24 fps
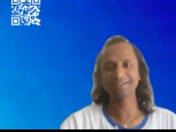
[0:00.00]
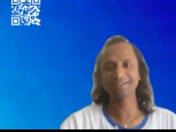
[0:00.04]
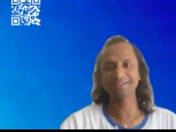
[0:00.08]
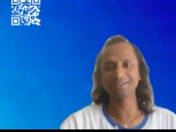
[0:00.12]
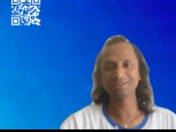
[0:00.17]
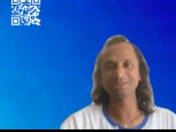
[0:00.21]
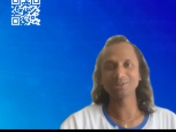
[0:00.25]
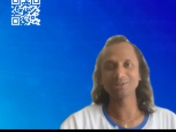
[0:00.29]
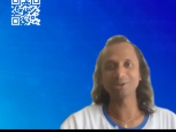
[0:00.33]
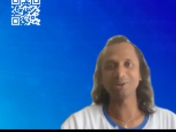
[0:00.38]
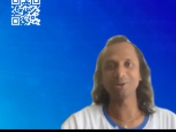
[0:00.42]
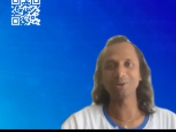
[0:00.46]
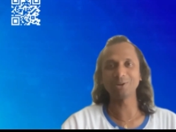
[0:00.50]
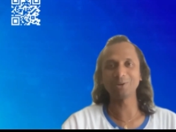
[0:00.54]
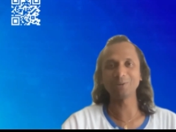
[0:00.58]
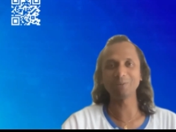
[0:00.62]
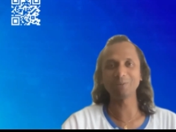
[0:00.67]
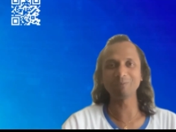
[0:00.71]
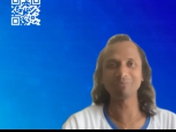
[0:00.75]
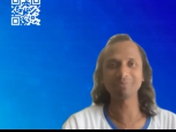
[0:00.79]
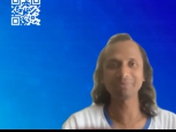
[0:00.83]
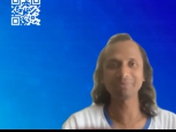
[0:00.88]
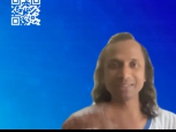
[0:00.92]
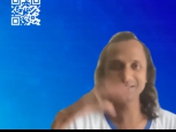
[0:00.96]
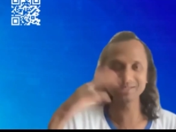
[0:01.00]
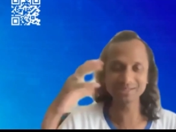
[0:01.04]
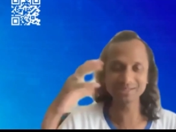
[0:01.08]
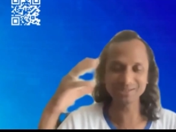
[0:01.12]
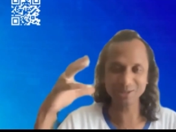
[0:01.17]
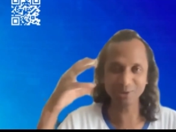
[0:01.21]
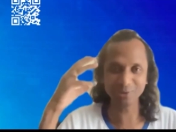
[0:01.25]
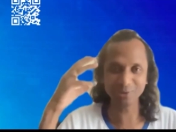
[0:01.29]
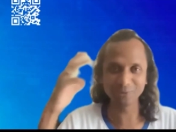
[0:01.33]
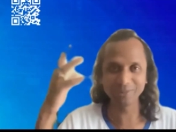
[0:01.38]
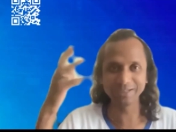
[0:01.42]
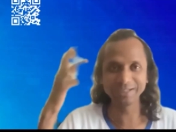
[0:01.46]
So this is
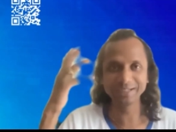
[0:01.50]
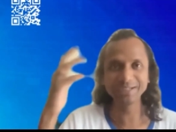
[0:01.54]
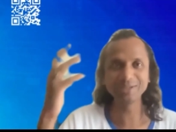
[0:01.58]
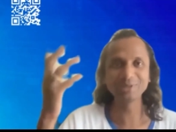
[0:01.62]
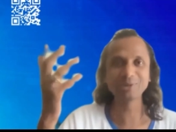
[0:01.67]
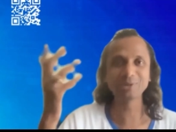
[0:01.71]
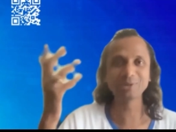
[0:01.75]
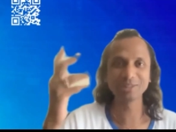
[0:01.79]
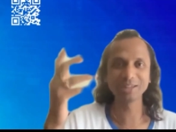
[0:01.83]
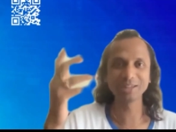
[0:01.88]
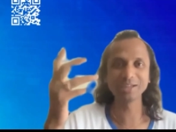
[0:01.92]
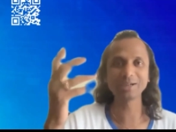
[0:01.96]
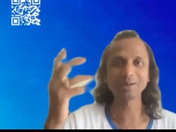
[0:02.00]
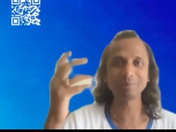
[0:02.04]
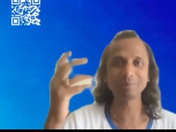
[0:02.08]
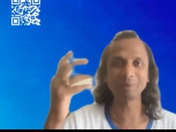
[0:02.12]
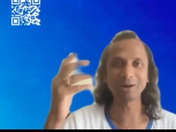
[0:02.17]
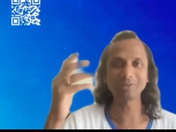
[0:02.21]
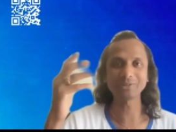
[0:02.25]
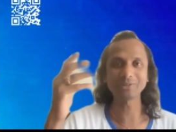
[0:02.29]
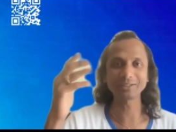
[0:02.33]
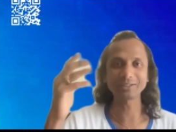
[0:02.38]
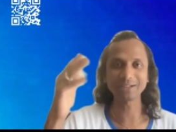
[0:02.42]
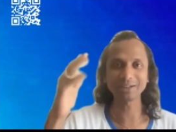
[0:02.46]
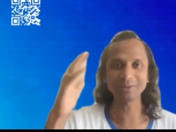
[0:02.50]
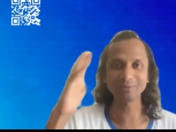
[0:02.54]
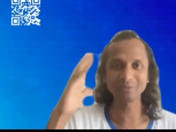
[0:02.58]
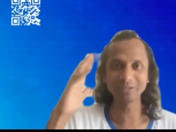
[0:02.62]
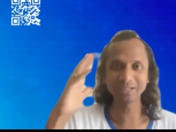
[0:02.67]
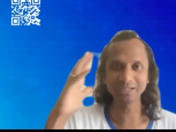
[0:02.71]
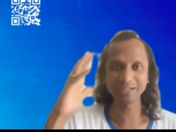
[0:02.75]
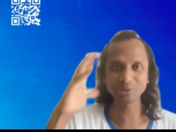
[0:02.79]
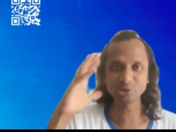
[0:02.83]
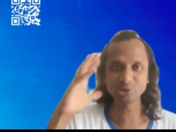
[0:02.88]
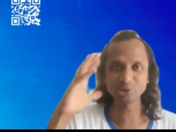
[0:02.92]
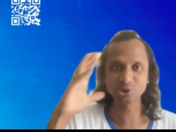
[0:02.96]
how we need to think about it, and we
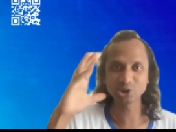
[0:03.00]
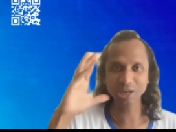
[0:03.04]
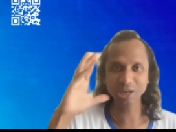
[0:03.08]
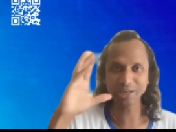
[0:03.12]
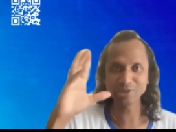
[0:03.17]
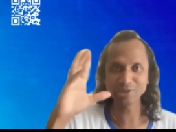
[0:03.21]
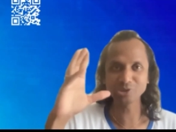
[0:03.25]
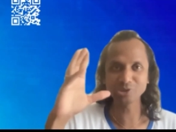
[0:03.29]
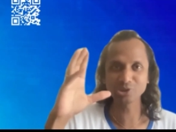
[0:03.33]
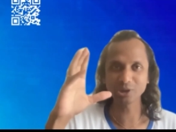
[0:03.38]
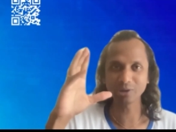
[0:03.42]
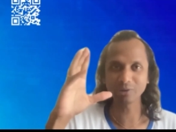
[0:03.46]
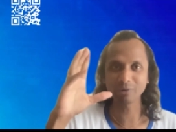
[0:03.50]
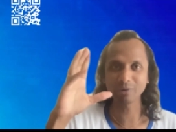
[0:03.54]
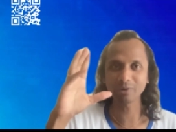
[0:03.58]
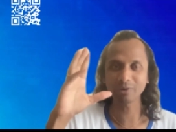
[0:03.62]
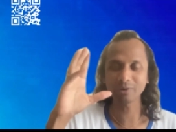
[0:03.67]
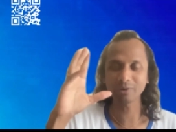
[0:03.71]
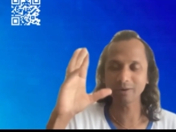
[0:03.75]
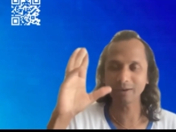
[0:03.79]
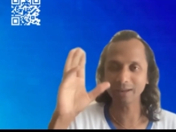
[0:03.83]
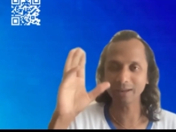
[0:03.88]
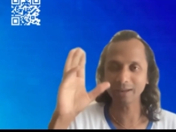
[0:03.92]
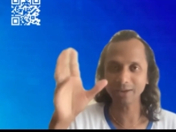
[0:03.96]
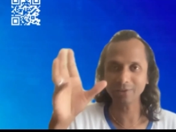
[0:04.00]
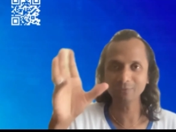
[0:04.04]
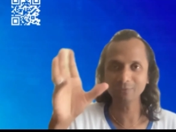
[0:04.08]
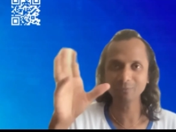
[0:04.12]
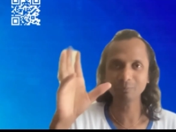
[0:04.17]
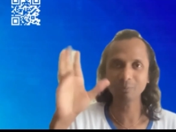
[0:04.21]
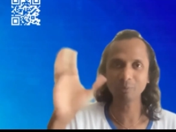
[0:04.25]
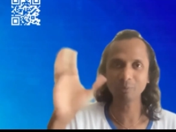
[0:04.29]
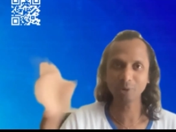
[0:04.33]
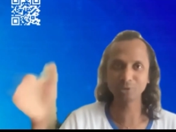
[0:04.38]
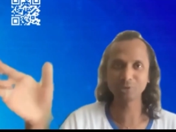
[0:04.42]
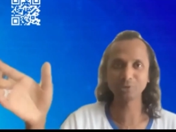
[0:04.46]
need to change our life
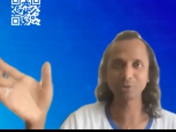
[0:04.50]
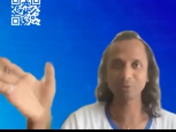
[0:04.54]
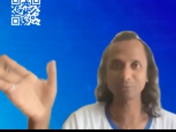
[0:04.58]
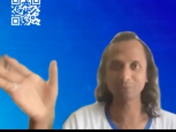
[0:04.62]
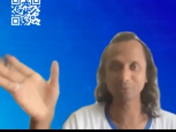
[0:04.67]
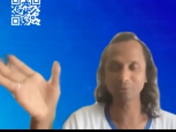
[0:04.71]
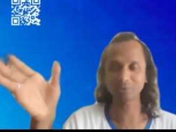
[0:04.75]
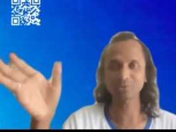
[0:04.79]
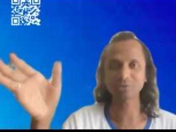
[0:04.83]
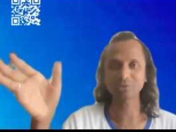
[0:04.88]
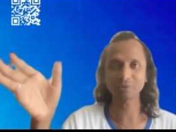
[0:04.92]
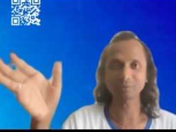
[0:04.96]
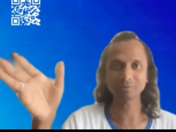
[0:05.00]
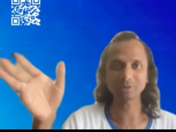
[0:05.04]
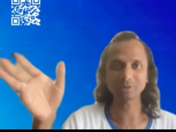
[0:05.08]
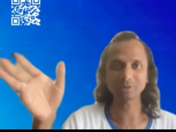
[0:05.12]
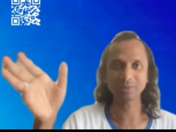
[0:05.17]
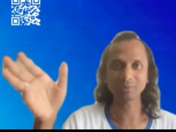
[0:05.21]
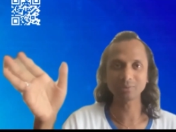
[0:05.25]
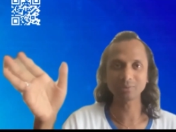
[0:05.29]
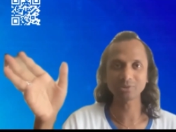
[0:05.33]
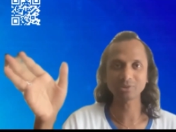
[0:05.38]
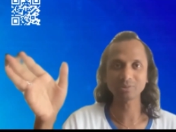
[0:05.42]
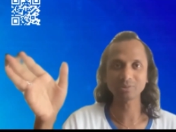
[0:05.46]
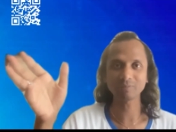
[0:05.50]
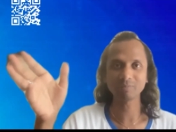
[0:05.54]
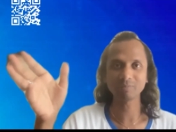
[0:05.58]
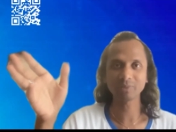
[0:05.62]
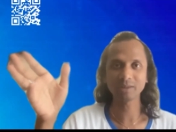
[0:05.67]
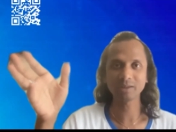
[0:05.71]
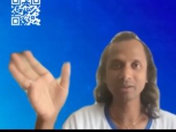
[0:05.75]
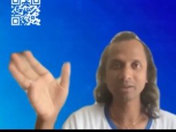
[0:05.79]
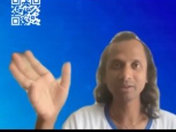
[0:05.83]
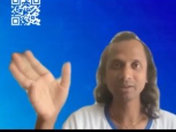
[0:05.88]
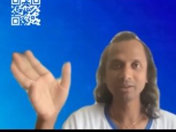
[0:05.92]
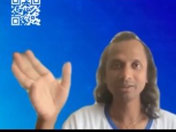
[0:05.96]
point of view sometimes.
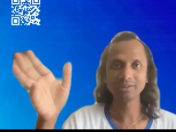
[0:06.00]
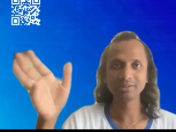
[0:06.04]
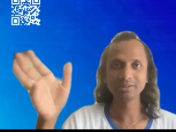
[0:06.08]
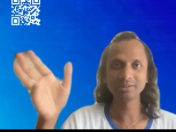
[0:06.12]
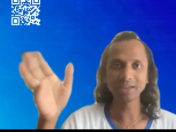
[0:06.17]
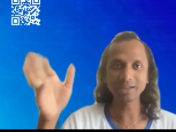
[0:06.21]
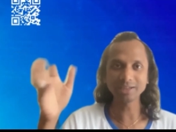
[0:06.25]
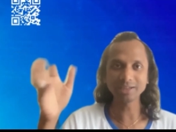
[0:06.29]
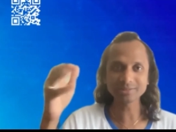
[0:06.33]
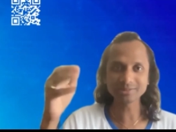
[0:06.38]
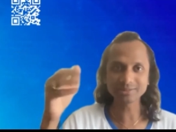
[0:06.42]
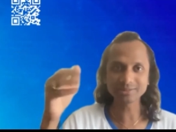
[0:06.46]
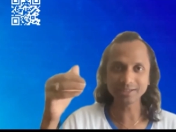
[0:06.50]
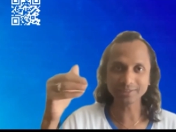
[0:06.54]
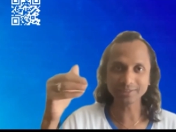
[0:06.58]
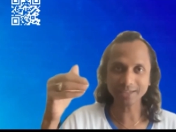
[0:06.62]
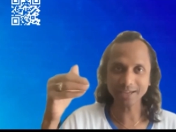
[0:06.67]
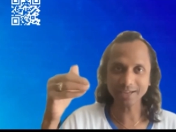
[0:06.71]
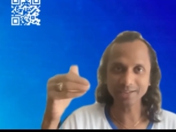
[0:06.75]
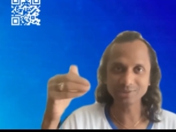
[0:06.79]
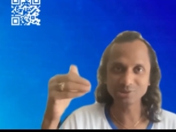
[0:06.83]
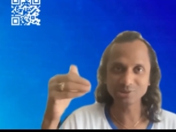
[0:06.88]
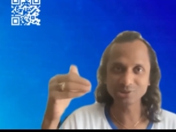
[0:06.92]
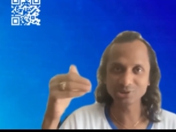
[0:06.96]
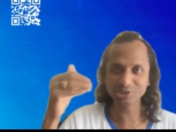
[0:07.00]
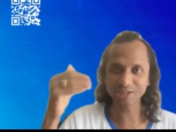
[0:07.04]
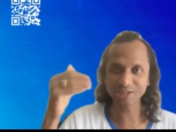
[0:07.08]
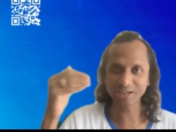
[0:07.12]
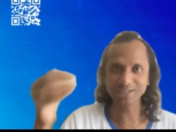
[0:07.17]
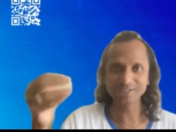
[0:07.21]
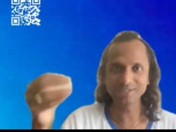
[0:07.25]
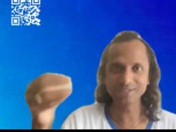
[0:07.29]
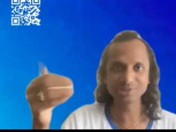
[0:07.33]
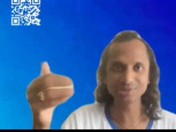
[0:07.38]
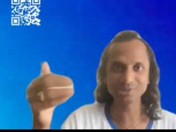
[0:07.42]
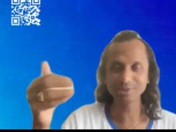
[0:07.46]
Things that can
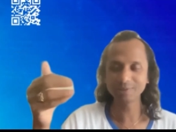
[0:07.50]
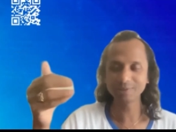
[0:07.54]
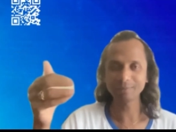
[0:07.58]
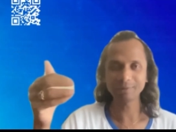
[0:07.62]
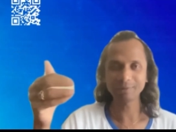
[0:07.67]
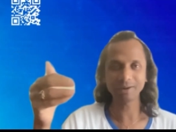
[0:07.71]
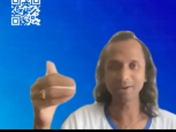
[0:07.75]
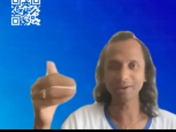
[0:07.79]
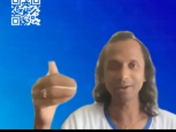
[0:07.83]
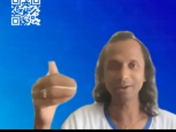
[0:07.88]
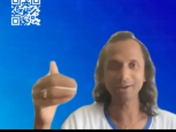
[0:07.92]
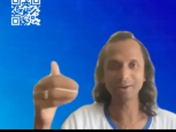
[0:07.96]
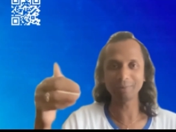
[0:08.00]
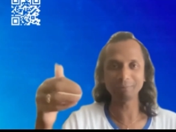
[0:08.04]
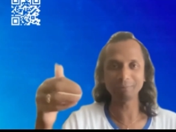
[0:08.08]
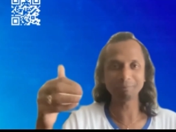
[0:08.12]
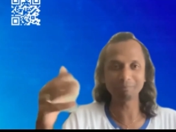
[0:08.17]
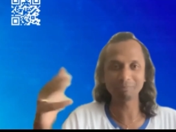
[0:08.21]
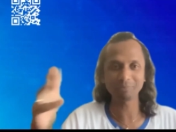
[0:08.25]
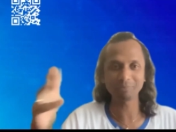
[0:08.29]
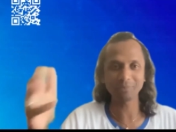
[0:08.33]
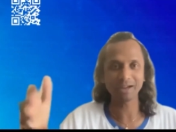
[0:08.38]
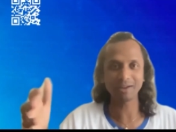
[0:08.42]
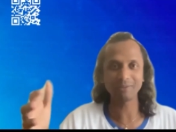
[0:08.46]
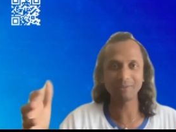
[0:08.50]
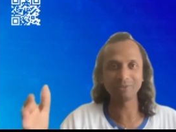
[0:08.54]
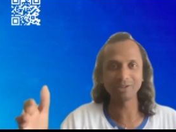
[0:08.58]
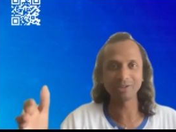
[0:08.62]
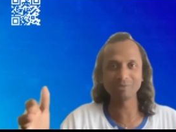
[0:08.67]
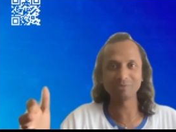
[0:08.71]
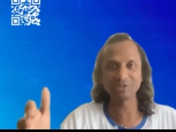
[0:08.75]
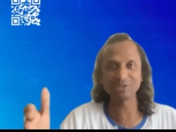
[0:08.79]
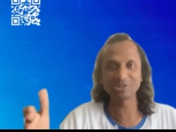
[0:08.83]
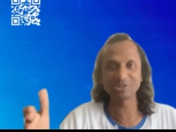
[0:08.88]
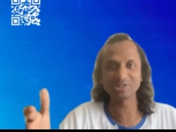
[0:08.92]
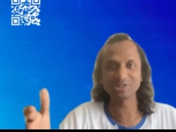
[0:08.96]
change,
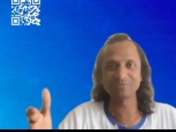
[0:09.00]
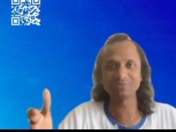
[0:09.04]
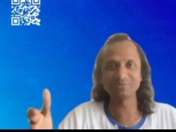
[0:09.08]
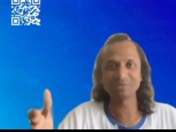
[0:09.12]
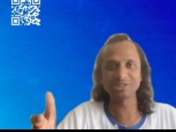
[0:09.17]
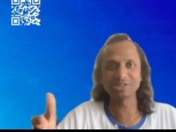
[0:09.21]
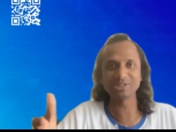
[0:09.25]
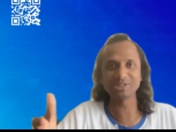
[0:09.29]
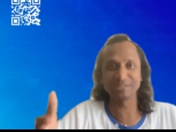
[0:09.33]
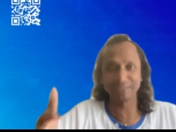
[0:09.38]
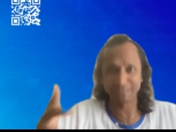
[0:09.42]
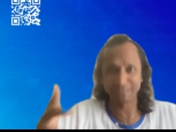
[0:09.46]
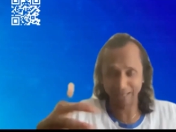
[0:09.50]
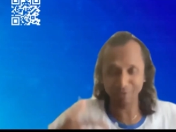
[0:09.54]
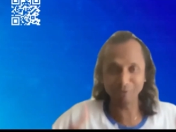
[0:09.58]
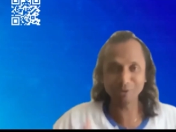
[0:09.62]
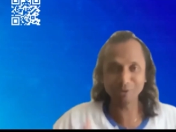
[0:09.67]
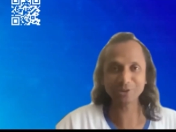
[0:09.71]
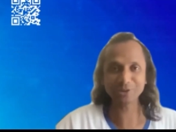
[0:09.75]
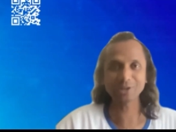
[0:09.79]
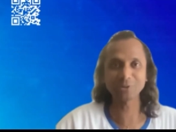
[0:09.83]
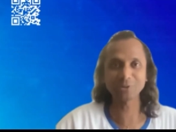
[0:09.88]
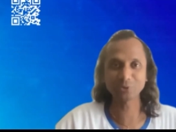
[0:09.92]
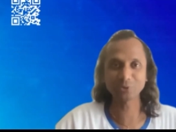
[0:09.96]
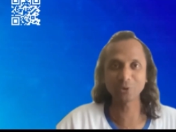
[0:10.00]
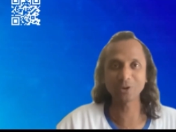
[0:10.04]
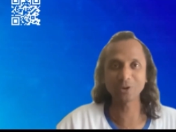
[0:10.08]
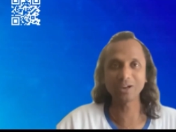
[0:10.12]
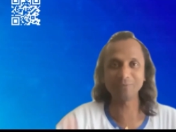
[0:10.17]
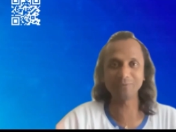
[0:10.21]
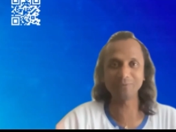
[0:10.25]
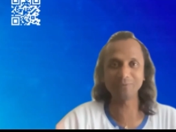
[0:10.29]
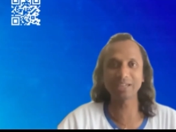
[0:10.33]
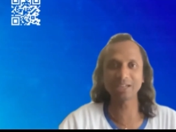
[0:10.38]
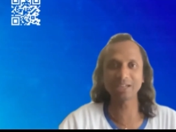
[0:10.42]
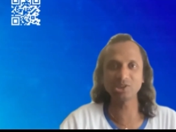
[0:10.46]
which is in our control
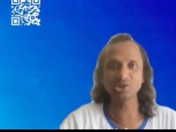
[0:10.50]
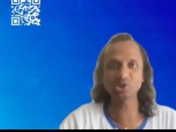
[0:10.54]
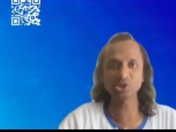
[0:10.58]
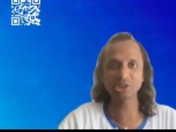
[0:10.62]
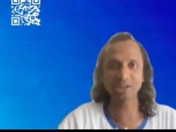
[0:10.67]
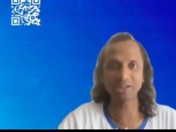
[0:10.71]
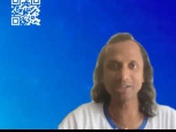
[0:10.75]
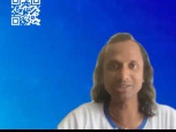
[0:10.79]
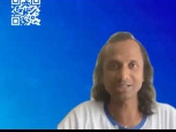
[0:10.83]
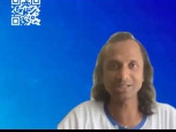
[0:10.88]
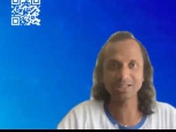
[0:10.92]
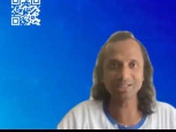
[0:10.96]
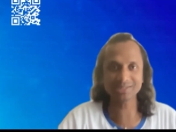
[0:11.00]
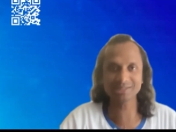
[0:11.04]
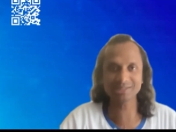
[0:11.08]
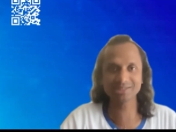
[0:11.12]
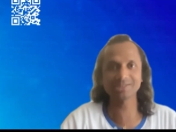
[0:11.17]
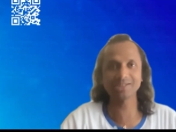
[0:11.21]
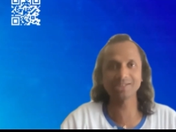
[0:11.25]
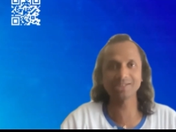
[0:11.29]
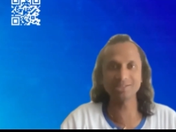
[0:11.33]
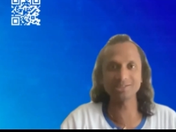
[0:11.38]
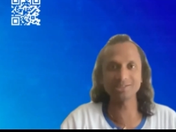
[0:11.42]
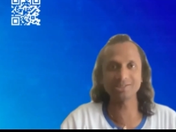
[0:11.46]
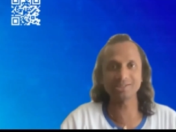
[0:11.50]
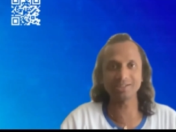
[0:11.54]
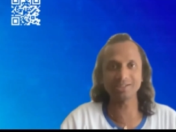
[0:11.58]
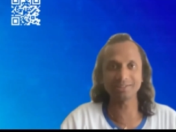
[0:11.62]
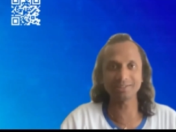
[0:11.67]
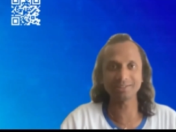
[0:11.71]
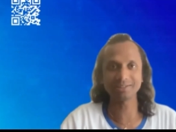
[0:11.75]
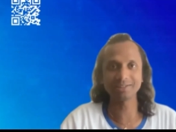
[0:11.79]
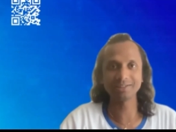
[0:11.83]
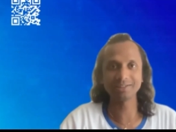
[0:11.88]
and we can change, let's change it.